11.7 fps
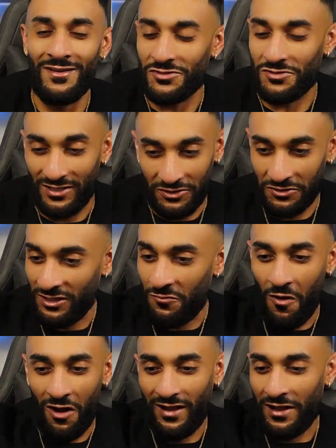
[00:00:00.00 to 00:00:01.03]
So I literally
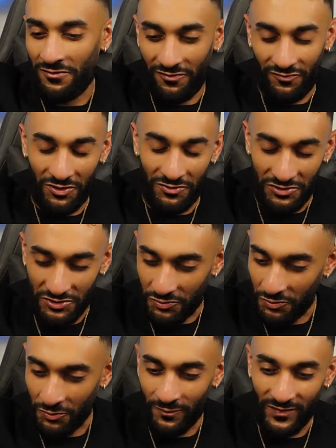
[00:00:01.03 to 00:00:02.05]
walk out the front of the
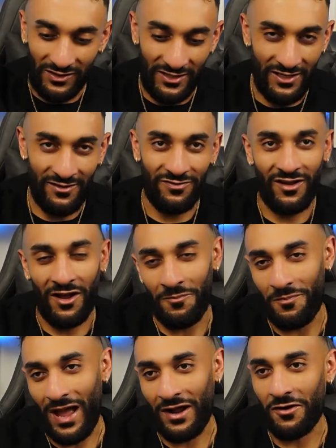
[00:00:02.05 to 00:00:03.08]
school, leave, come
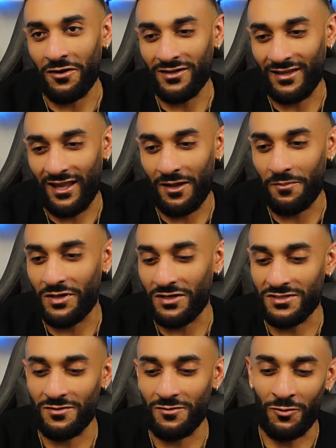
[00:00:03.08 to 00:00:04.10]
back onto
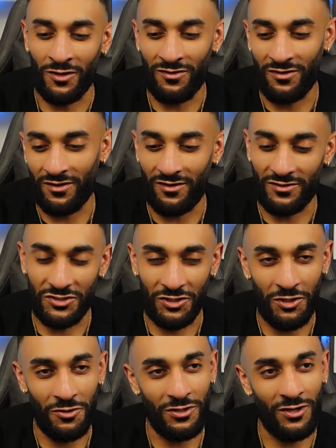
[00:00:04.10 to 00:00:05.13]
campus. One of the
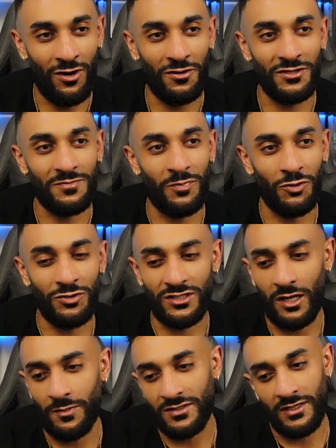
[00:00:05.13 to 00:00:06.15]
security guards pulls
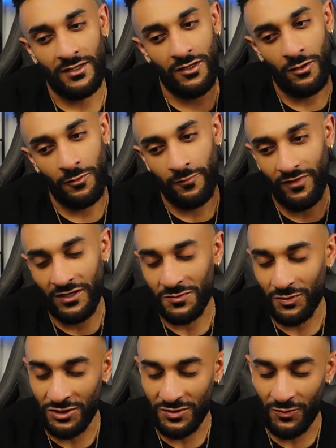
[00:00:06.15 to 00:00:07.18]
up. He's like, yo, vice
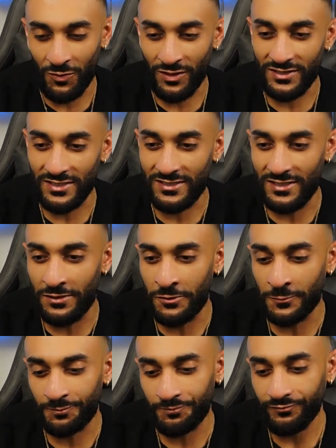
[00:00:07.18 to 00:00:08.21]
principal wants to see
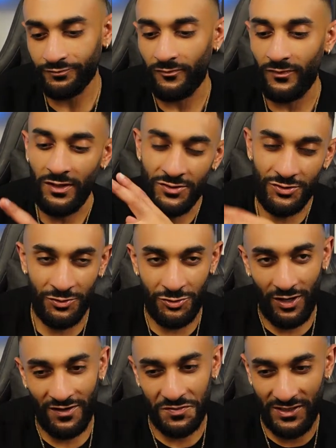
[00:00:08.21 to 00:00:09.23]
you. So he
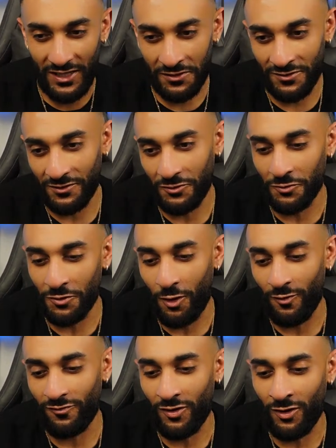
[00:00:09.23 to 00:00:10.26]
drives me down in the little
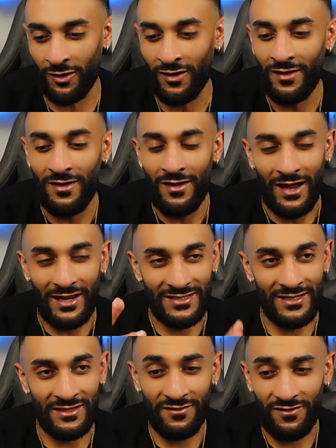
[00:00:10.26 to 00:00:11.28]
golf cart. I
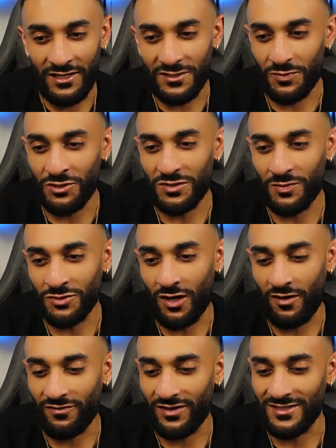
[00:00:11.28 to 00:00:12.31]
sit in the vice principal's
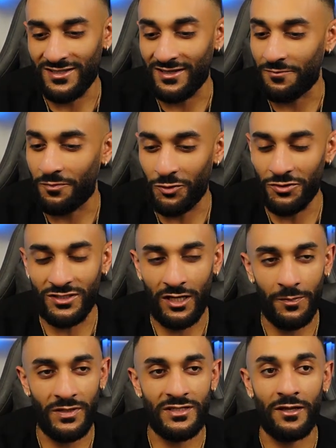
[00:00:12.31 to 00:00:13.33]
office and he pulls
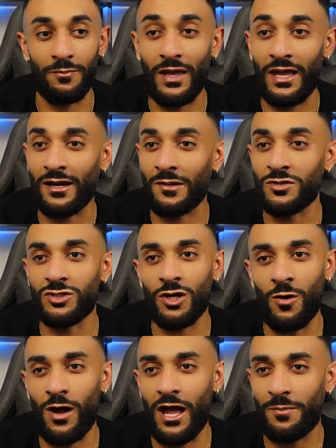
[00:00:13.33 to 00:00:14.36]
up. He's like, man, I'm
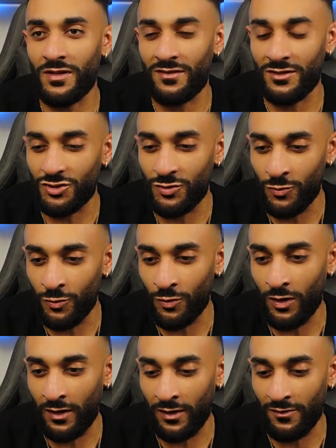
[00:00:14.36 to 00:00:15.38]
so happy that
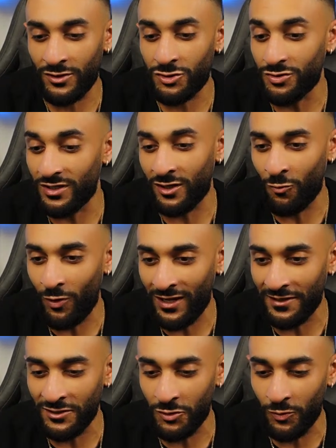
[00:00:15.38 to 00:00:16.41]
you didn't
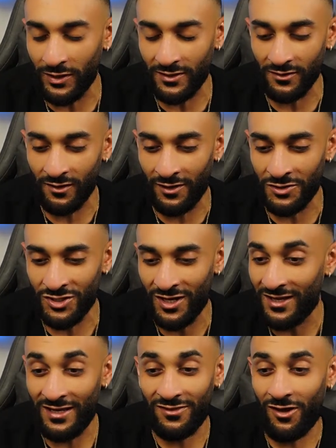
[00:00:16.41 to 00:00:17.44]
wait and you went to
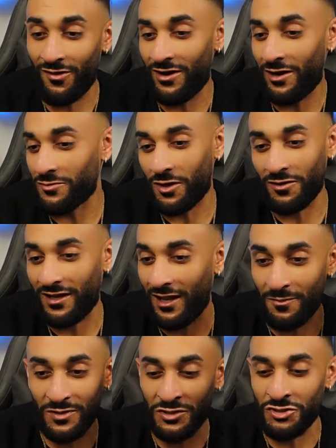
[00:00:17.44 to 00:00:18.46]
lunch. He thought that I was on
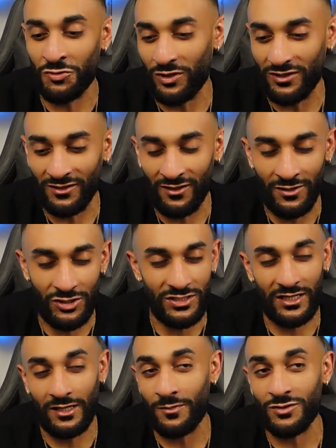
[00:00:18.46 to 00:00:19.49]
campus, just went to lunch.
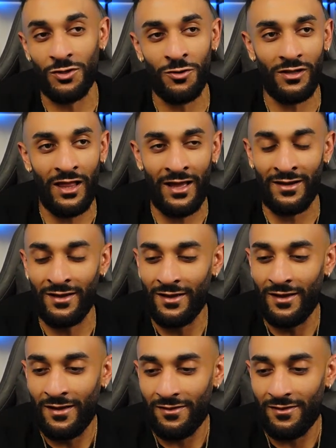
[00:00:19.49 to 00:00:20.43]
He's like, I'm so glad